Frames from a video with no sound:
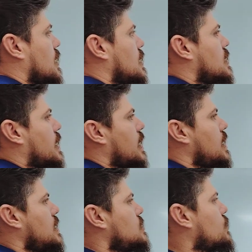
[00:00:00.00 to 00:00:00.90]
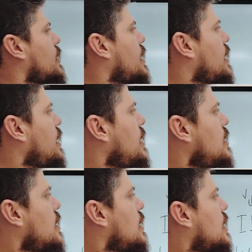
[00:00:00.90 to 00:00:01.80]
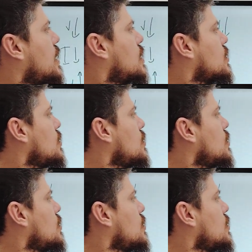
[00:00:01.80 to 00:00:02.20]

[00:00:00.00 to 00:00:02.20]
In the case when he